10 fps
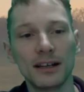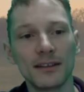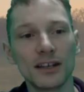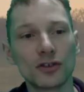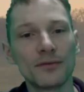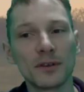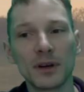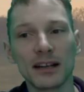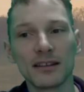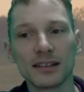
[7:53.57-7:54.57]
They're driven
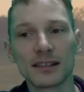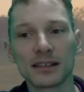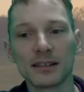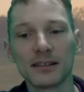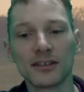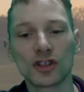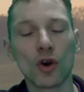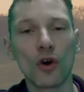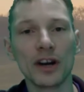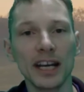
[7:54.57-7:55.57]
by this
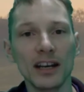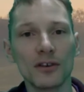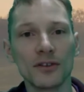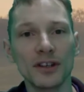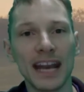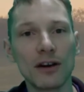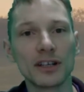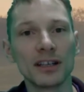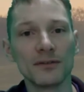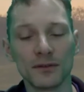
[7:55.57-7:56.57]
story or the
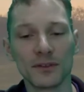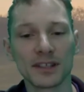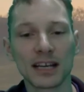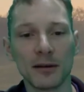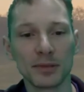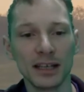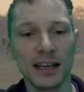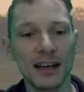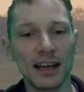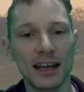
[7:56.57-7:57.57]
narrative of this
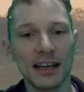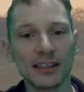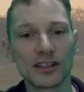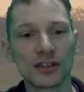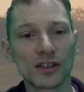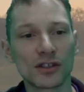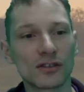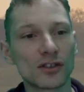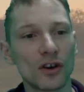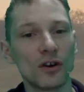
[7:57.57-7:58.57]
company, and
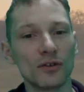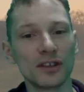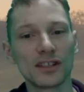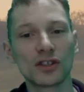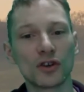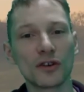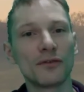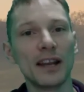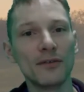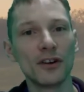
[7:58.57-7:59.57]
so this sort of
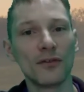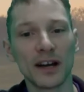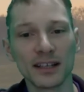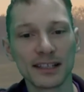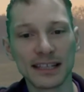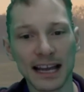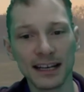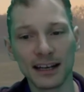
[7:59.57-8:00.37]
level of understanding,